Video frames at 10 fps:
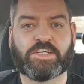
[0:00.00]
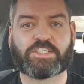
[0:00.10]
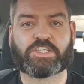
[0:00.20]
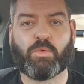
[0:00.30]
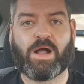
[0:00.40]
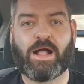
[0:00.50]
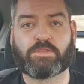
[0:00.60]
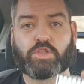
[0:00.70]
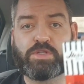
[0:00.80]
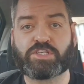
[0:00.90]
So I'll
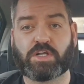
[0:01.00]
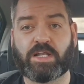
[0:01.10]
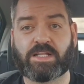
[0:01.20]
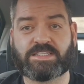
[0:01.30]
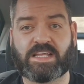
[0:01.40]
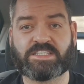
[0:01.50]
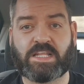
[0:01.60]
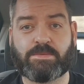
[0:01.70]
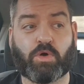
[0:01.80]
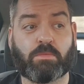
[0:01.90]
do this on a little test
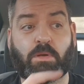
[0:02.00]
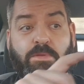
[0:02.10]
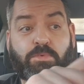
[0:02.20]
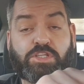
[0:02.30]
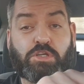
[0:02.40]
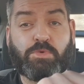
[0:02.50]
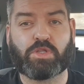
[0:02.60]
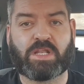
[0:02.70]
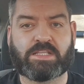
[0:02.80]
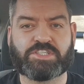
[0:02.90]
strip, or I'll probably put this on my
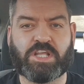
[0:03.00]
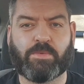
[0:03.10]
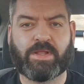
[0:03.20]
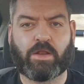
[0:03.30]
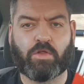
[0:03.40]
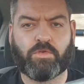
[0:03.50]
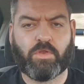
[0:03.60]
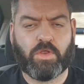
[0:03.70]
other hand to see how I get on.